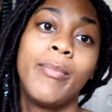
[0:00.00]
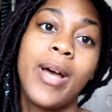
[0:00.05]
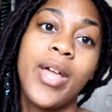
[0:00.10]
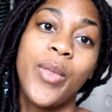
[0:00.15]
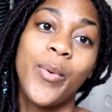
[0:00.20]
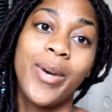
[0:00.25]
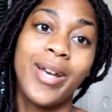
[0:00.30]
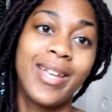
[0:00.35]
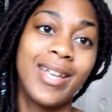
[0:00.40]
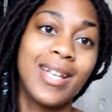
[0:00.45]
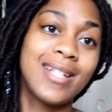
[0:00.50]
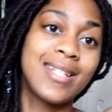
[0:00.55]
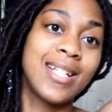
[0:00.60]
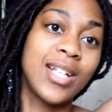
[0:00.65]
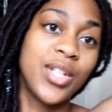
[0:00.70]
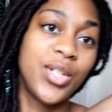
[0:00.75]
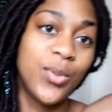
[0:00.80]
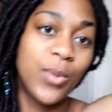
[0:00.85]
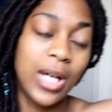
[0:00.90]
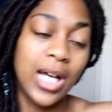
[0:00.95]
by the way, yes,
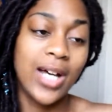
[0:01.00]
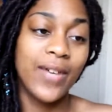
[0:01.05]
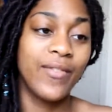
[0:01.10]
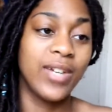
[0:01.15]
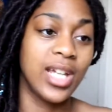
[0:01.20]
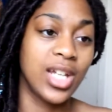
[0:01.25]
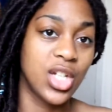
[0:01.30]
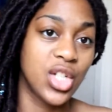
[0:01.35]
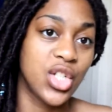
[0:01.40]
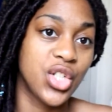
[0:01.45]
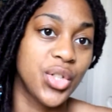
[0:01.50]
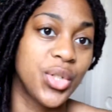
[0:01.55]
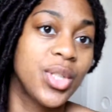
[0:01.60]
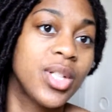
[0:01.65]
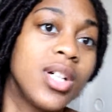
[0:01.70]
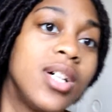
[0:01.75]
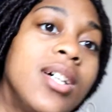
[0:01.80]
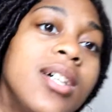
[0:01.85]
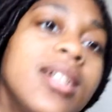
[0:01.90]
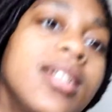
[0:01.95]
I do have a
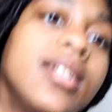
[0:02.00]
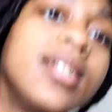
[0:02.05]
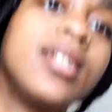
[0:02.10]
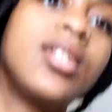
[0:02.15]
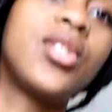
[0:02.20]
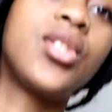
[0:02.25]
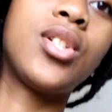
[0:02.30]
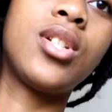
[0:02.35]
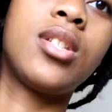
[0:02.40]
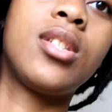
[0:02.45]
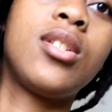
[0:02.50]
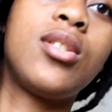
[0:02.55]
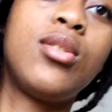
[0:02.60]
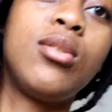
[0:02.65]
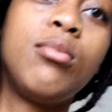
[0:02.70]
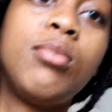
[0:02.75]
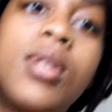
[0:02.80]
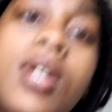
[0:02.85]
shirt on. It's just a tube